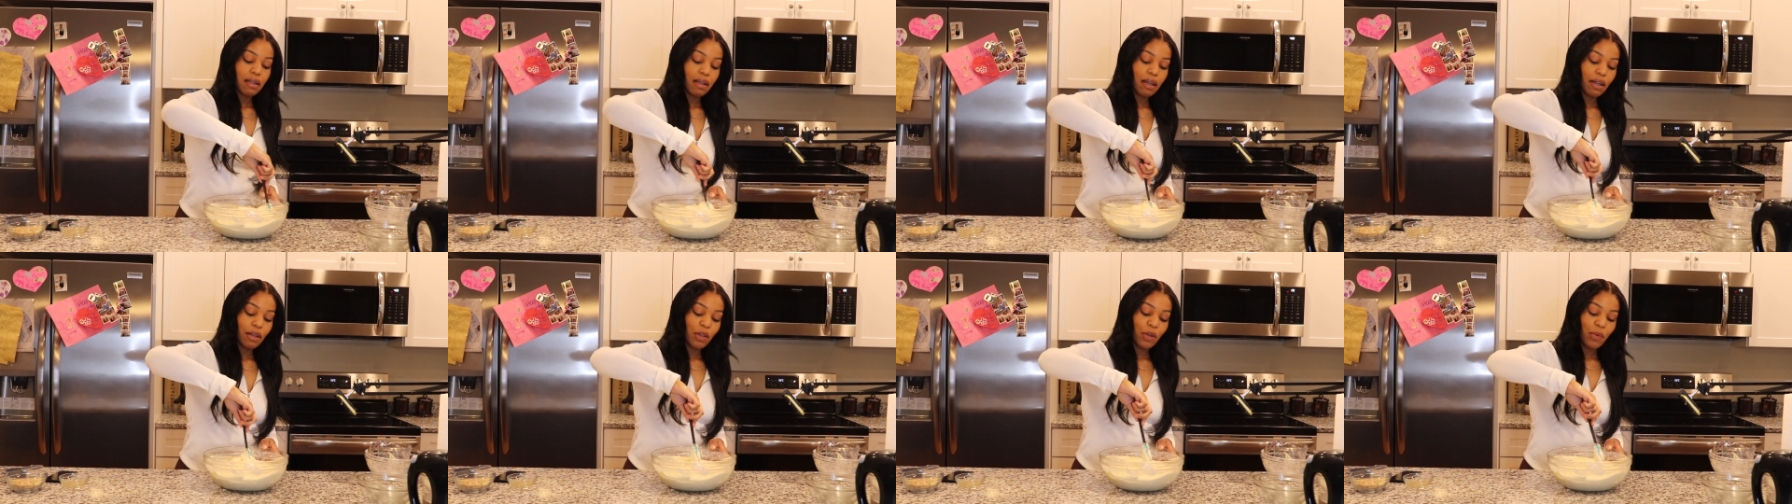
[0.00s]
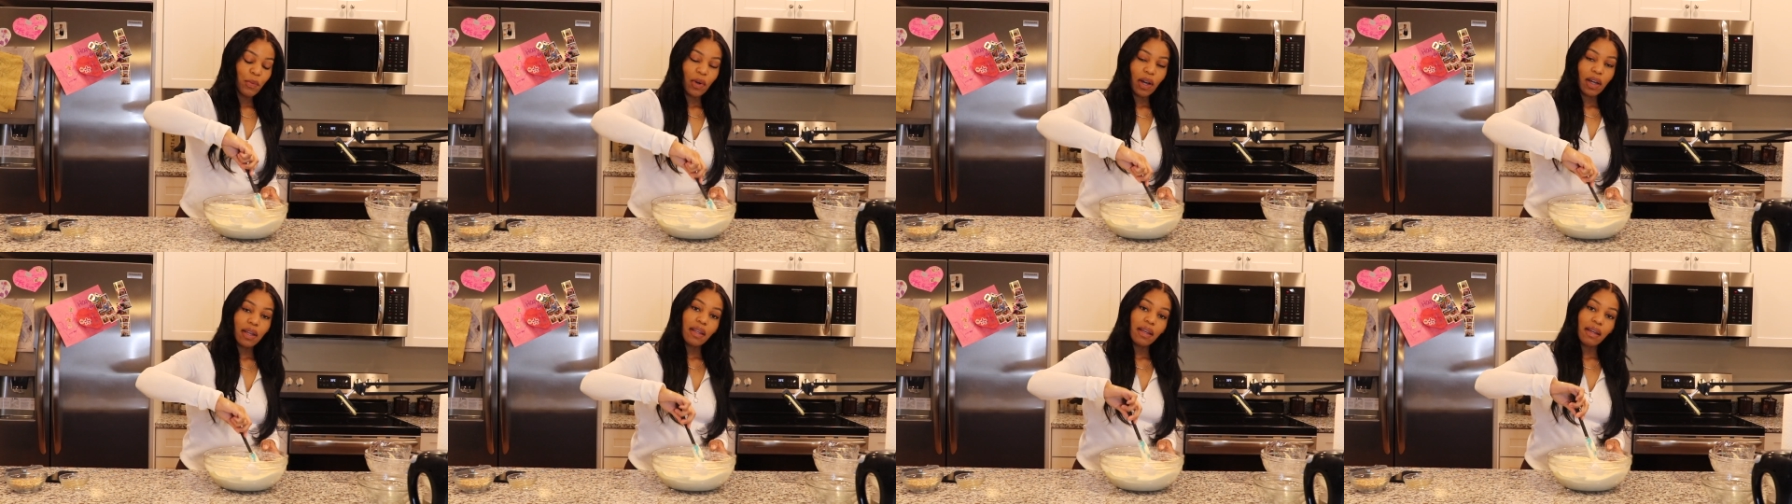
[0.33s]
And you
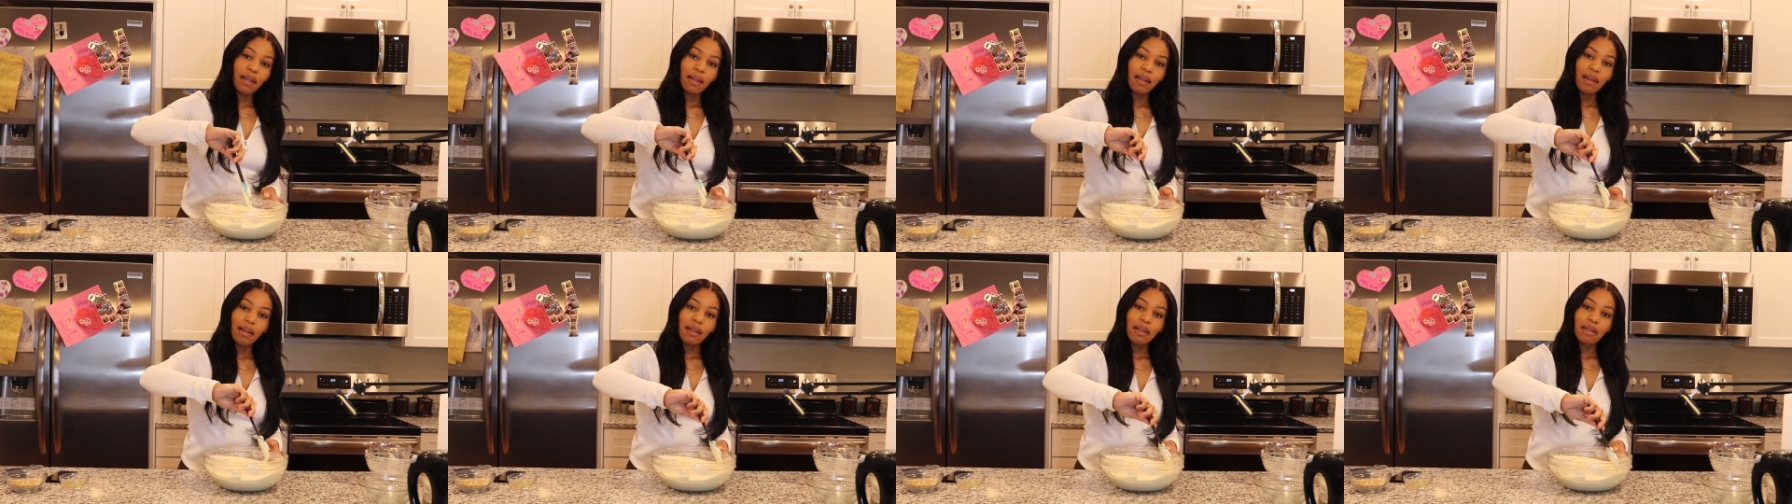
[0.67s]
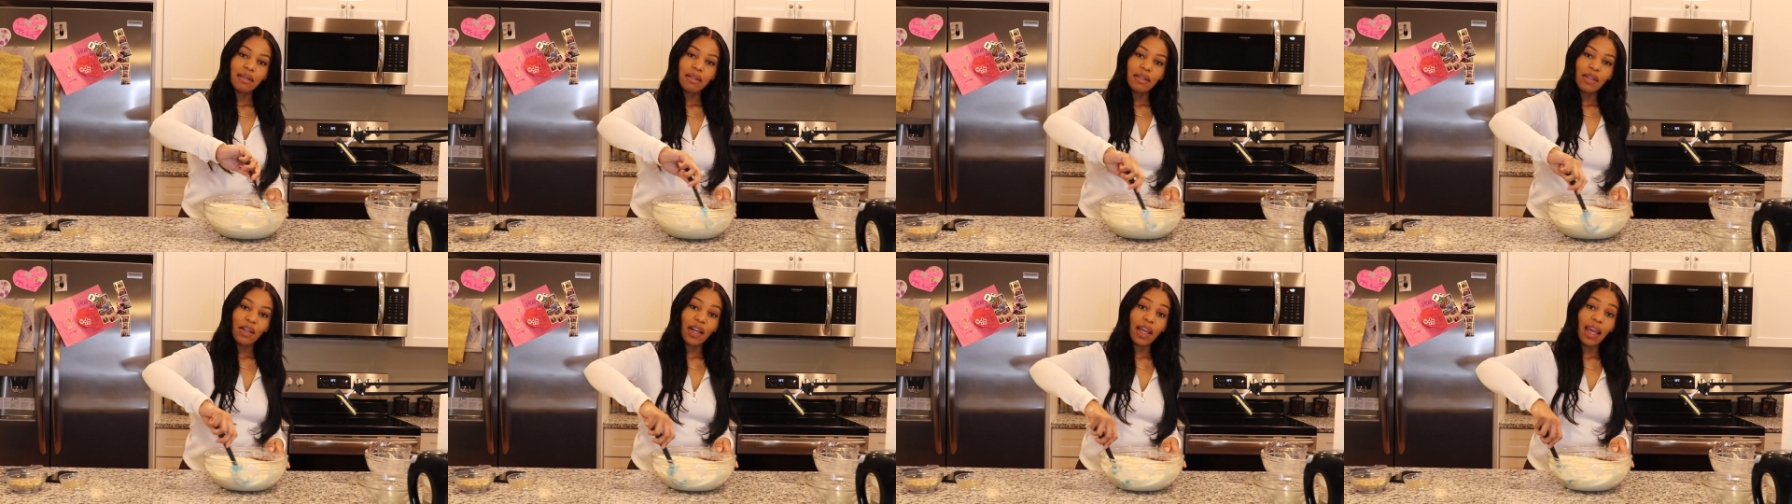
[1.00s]
want
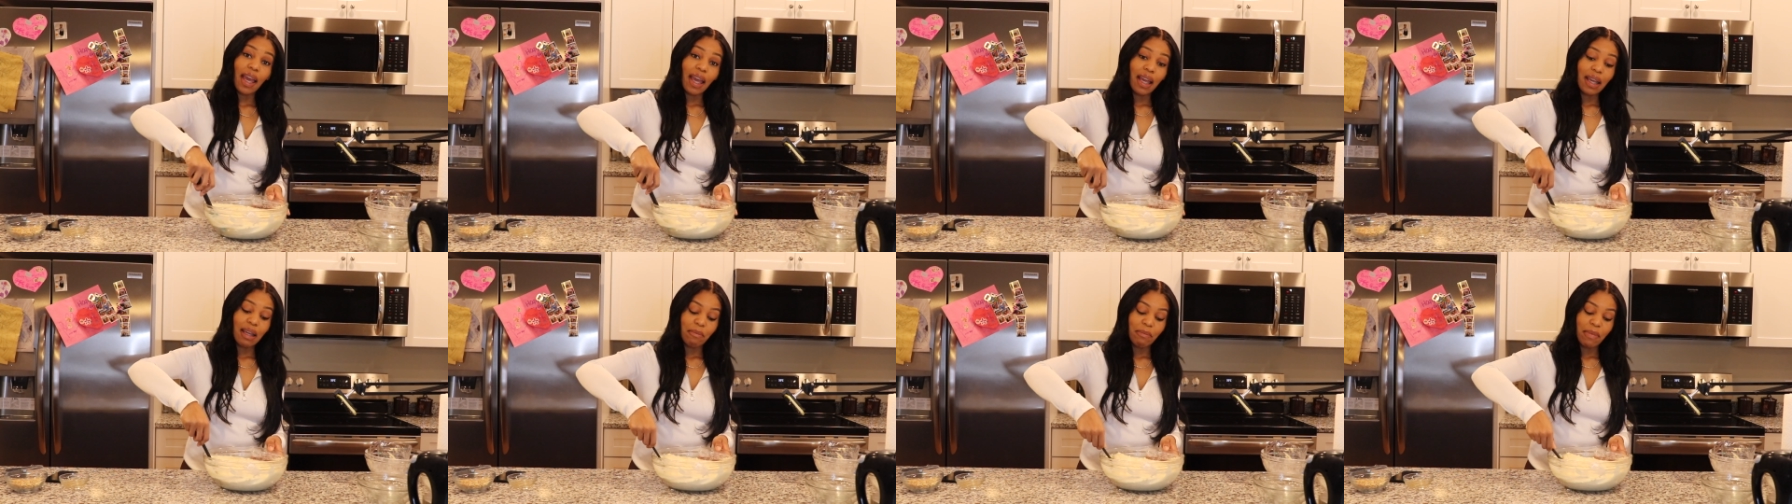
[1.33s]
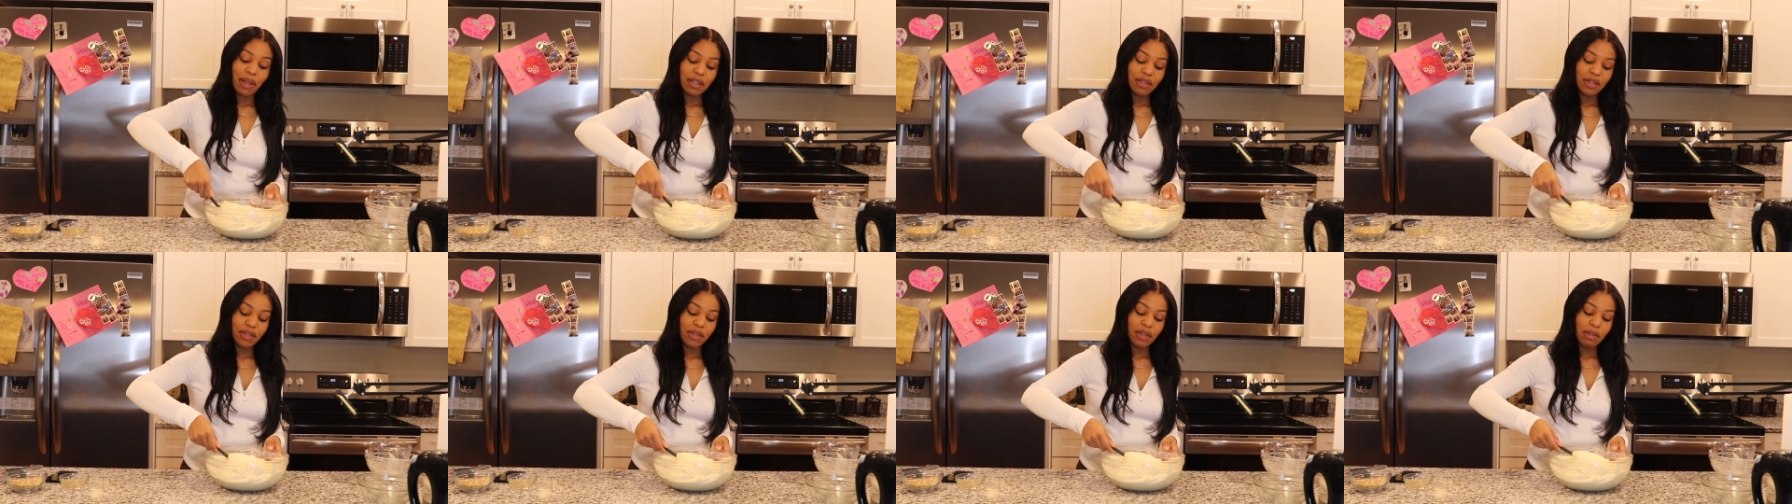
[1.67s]
your cake
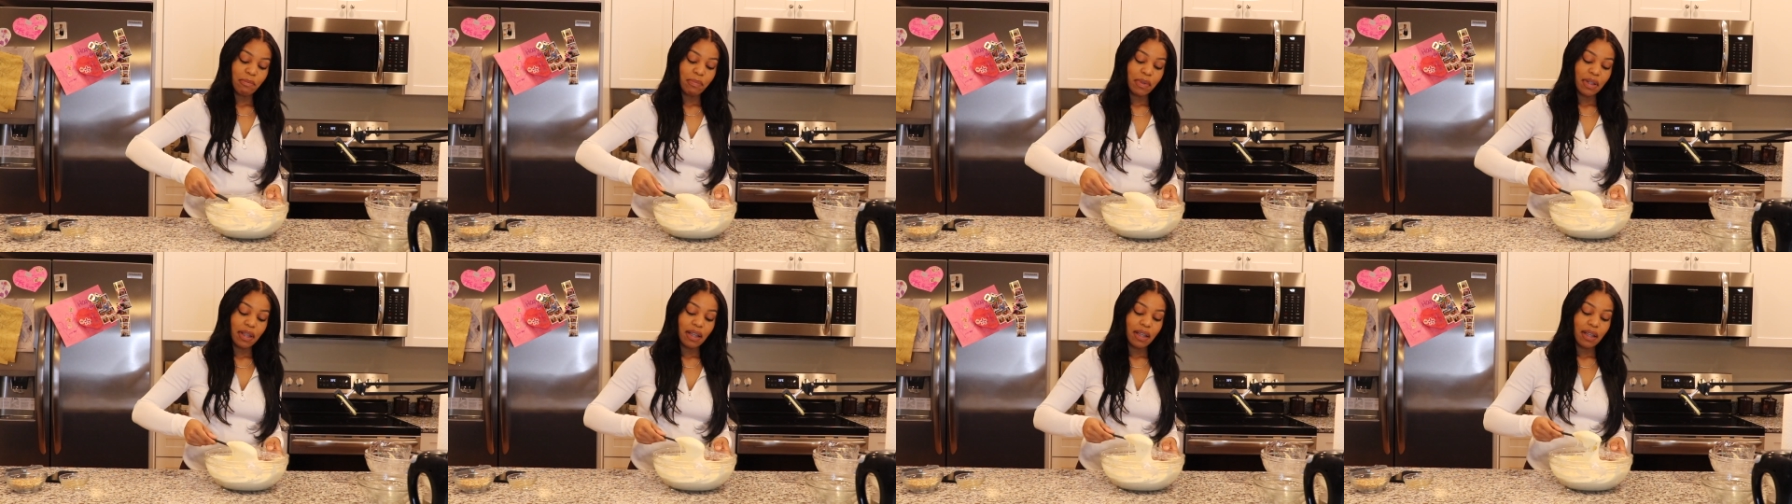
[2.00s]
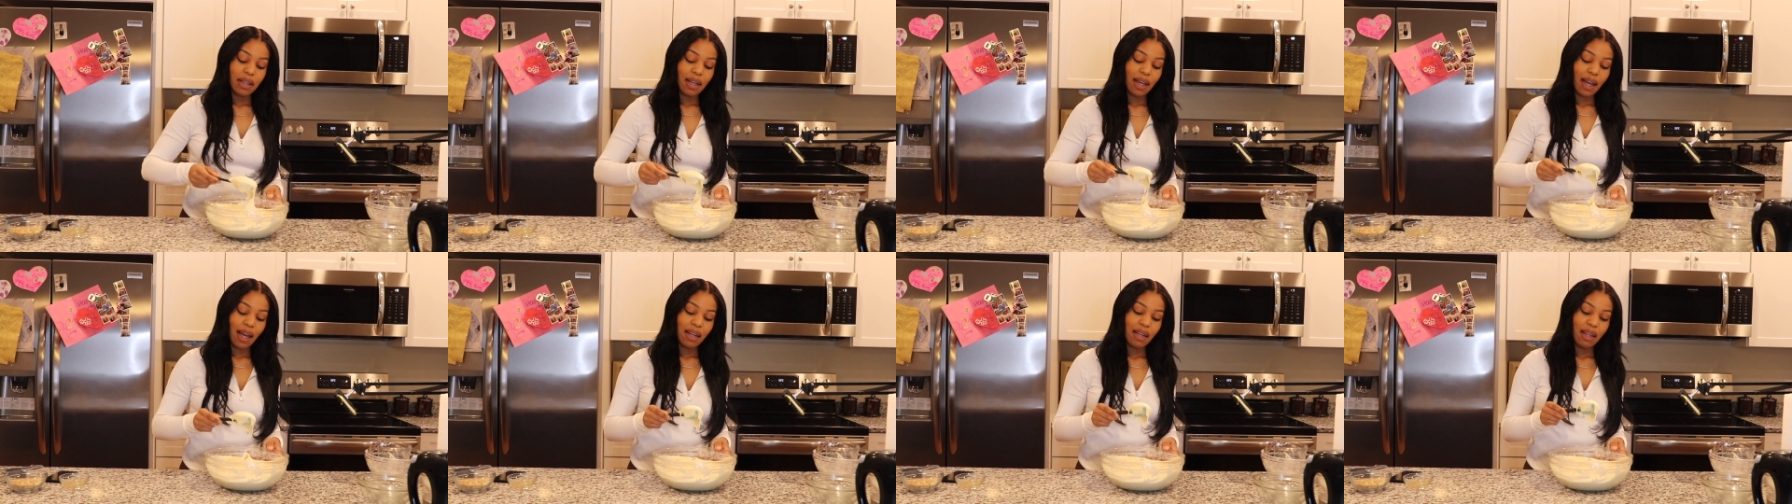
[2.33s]
mixture to be
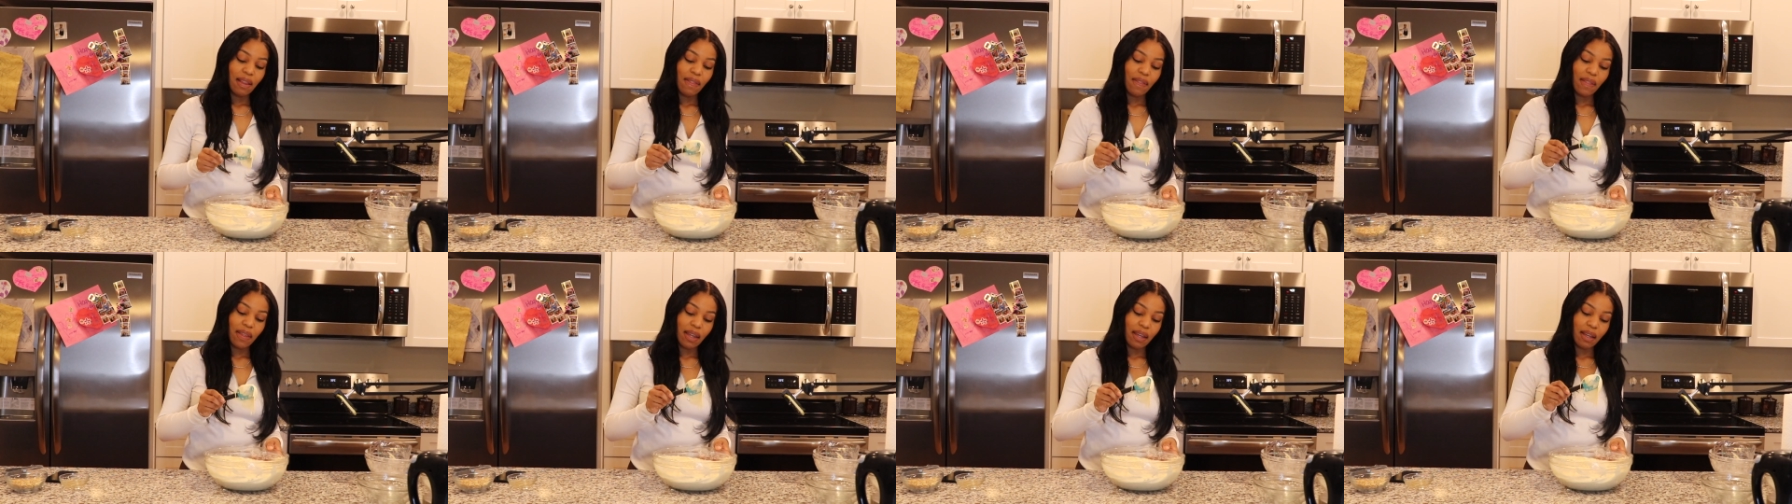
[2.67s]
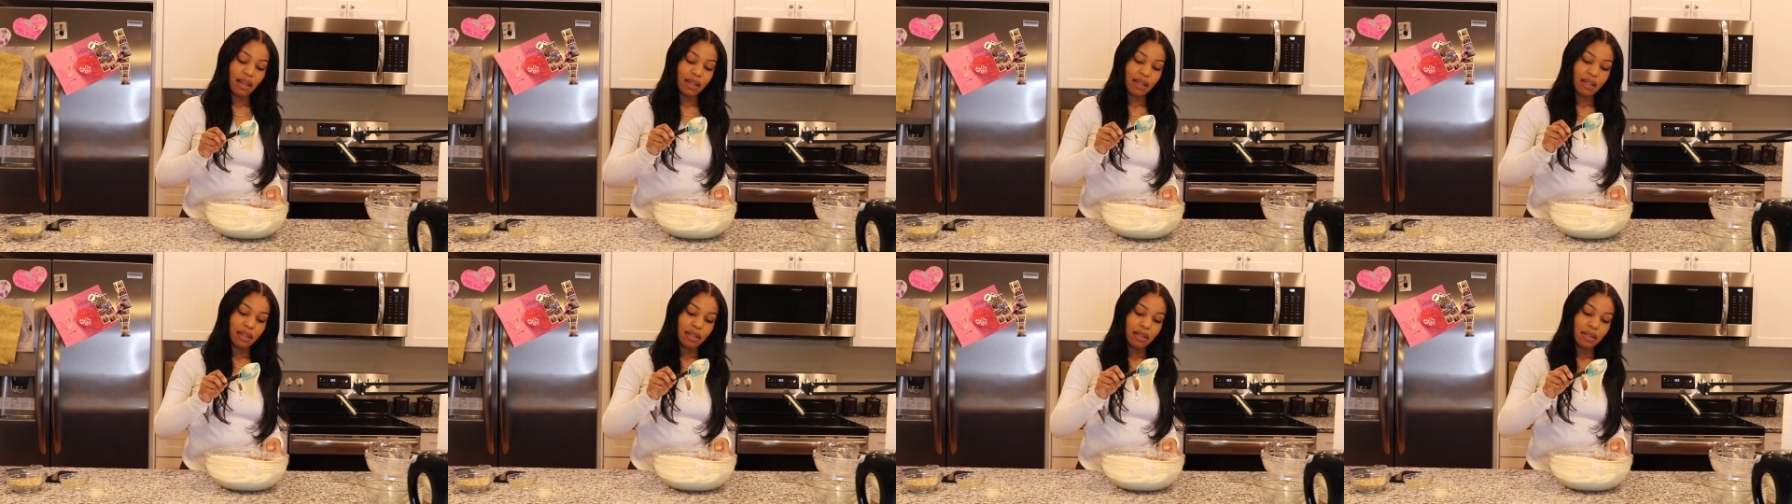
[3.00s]
kind of
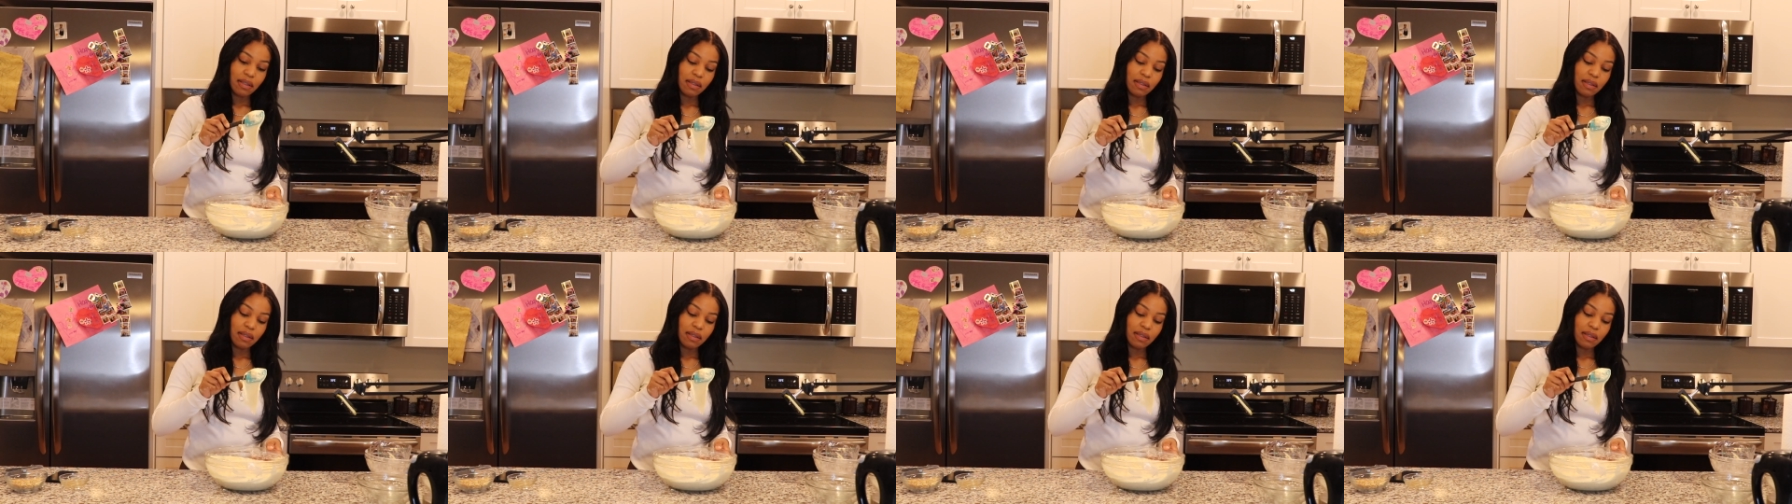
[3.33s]
thick.